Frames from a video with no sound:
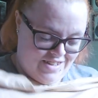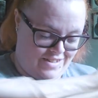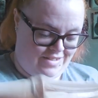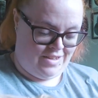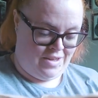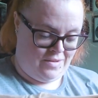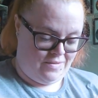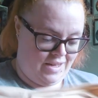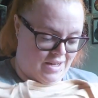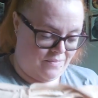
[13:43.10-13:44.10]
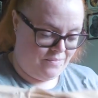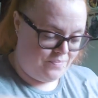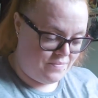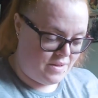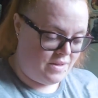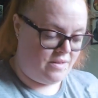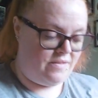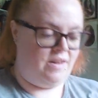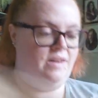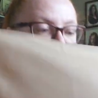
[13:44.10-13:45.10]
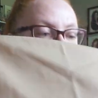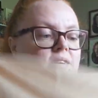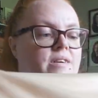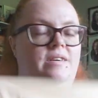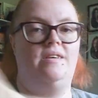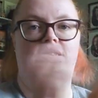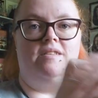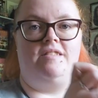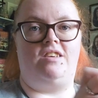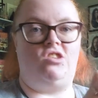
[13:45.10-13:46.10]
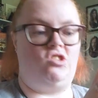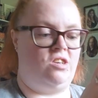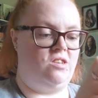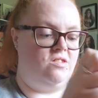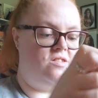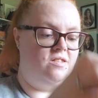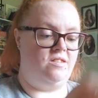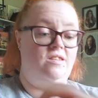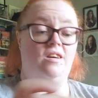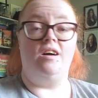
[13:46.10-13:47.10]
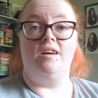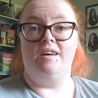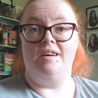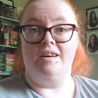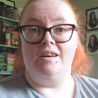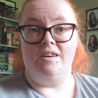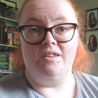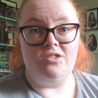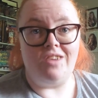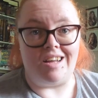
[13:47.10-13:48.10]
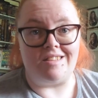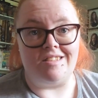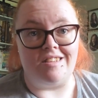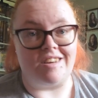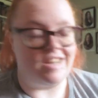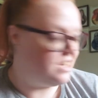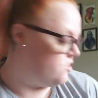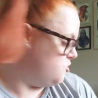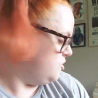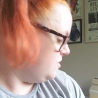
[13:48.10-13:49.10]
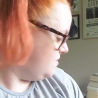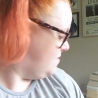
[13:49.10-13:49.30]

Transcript: So yeah, another t-shirt to add to the collection.